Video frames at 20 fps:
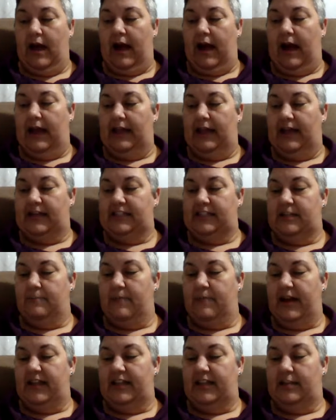I like to
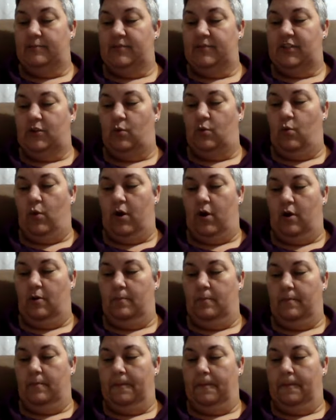make them squirm.